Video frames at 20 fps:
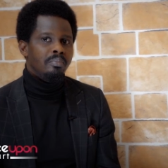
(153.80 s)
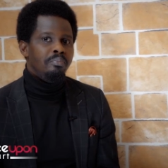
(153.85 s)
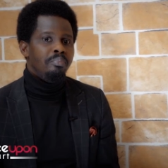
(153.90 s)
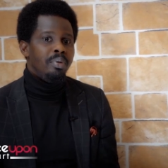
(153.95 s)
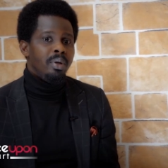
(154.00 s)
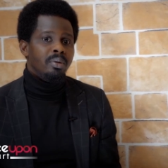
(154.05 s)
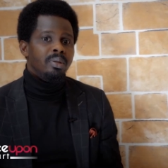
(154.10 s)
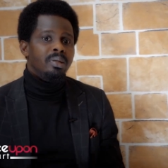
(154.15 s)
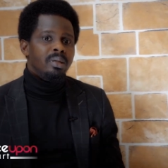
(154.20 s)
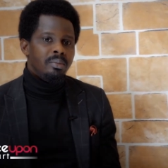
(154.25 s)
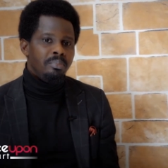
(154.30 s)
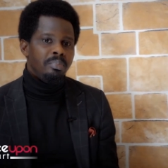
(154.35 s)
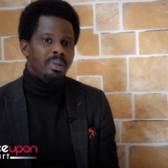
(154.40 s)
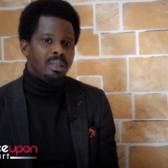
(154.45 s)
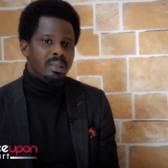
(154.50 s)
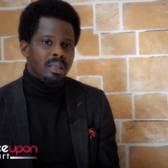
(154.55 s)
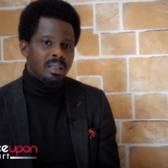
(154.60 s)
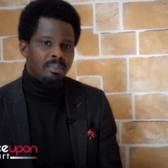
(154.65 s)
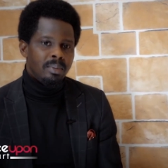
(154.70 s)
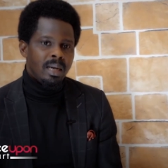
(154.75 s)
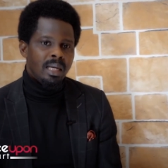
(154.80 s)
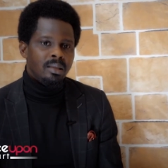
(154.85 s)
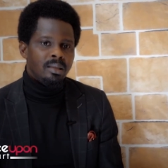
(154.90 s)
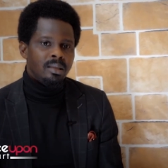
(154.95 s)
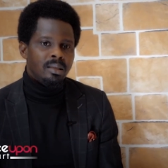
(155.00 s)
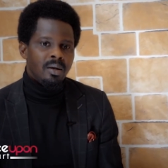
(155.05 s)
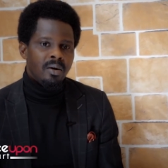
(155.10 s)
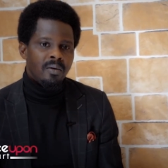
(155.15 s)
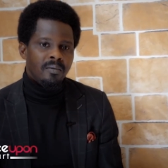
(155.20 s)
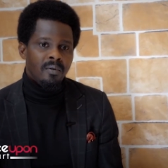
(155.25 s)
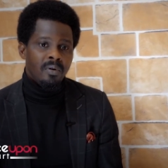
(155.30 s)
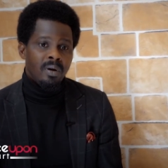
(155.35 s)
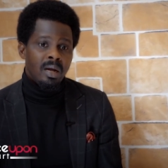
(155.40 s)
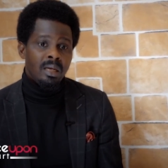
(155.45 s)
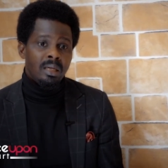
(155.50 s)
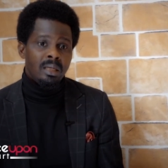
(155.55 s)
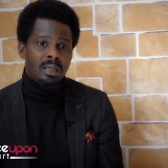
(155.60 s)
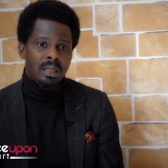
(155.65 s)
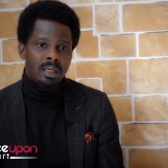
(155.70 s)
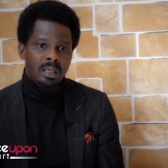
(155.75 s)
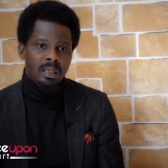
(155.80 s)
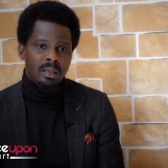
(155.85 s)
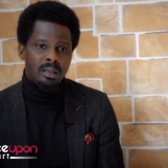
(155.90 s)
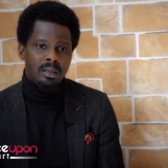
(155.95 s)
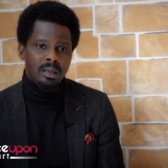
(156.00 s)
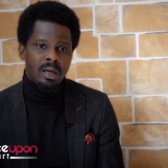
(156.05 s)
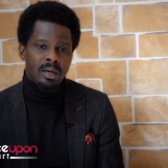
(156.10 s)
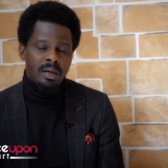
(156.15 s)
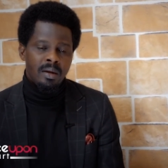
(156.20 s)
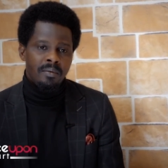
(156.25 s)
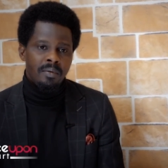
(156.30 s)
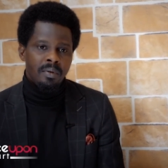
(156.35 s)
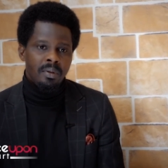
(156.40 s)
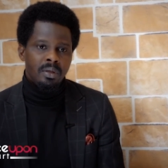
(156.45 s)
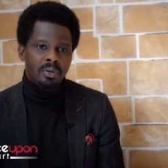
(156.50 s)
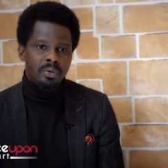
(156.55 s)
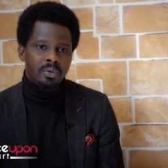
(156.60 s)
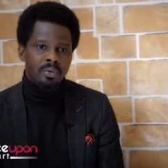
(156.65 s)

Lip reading: built the business by itself organically and everything.